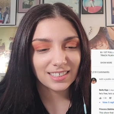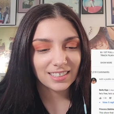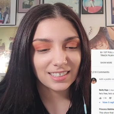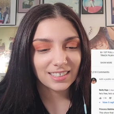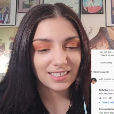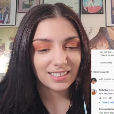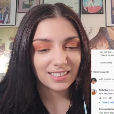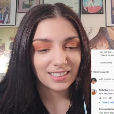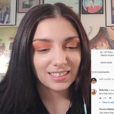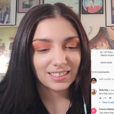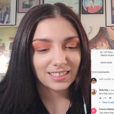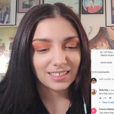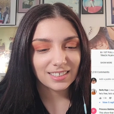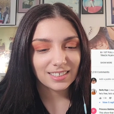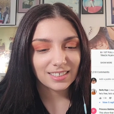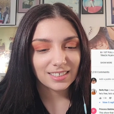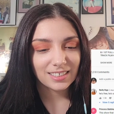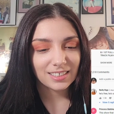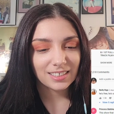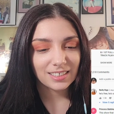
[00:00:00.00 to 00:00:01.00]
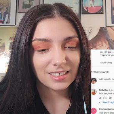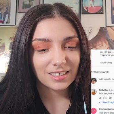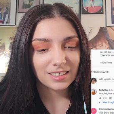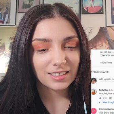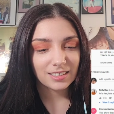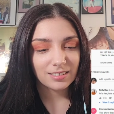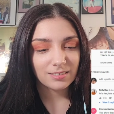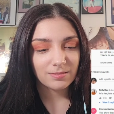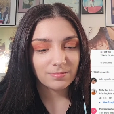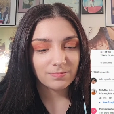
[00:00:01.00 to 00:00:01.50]

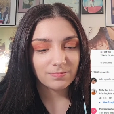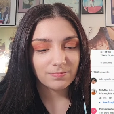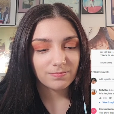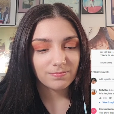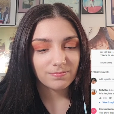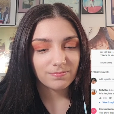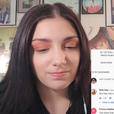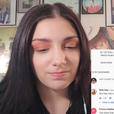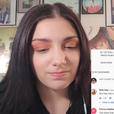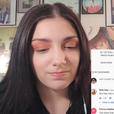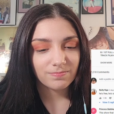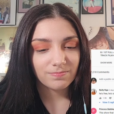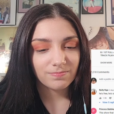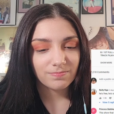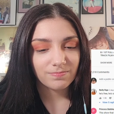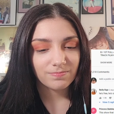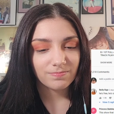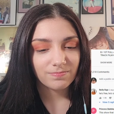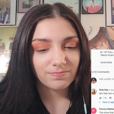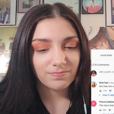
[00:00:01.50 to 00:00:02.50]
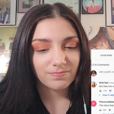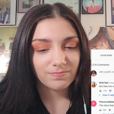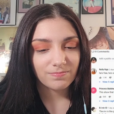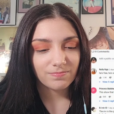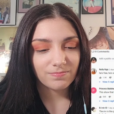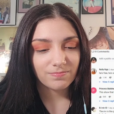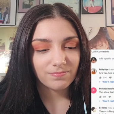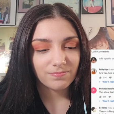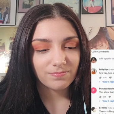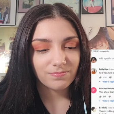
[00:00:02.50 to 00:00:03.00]

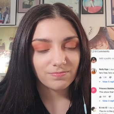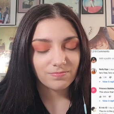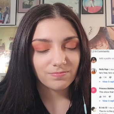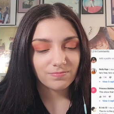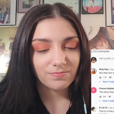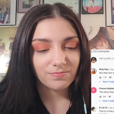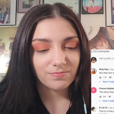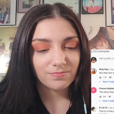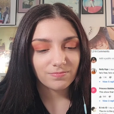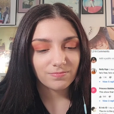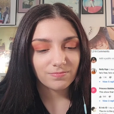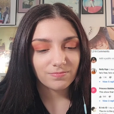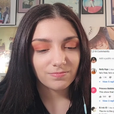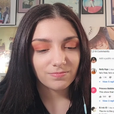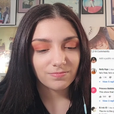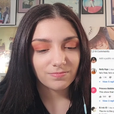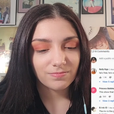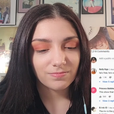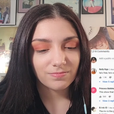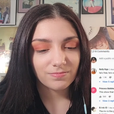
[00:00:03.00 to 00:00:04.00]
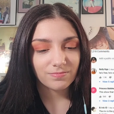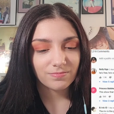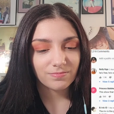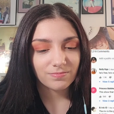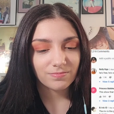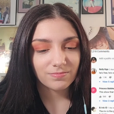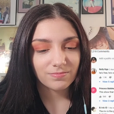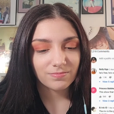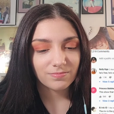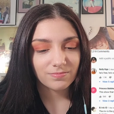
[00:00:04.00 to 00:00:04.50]

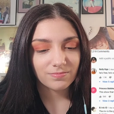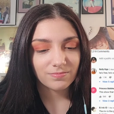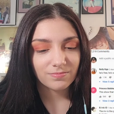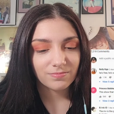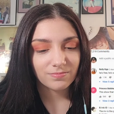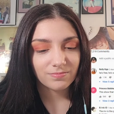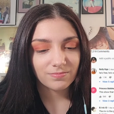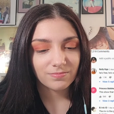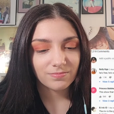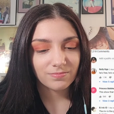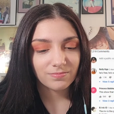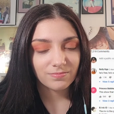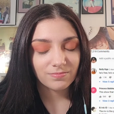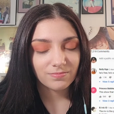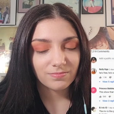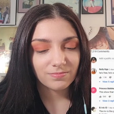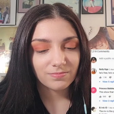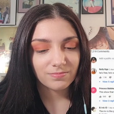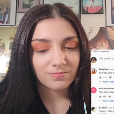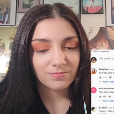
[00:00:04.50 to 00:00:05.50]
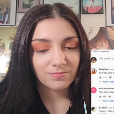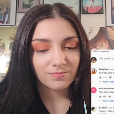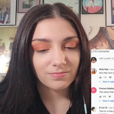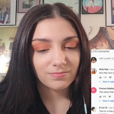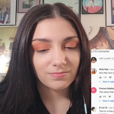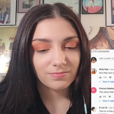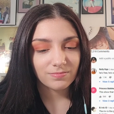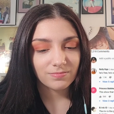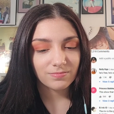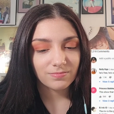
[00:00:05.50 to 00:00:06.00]

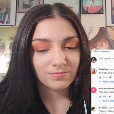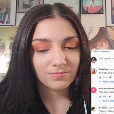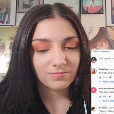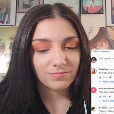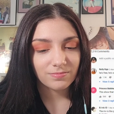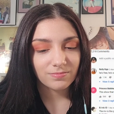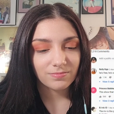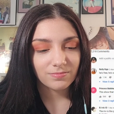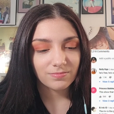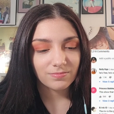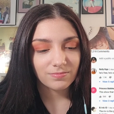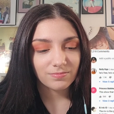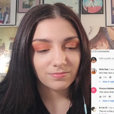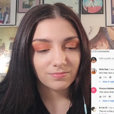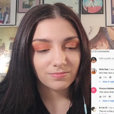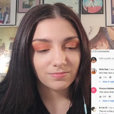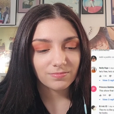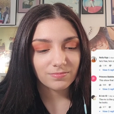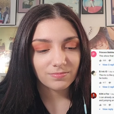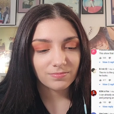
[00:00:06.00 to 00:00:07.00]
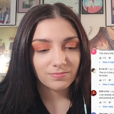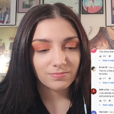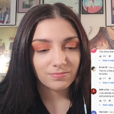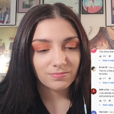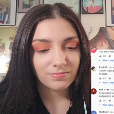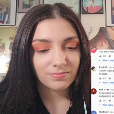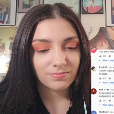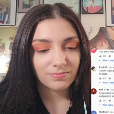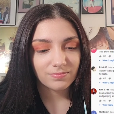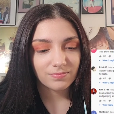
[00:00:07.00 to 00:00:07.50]

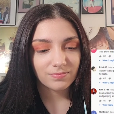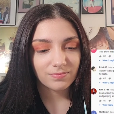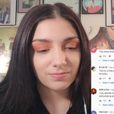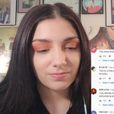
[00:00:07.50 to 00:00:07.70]
Nothing is said.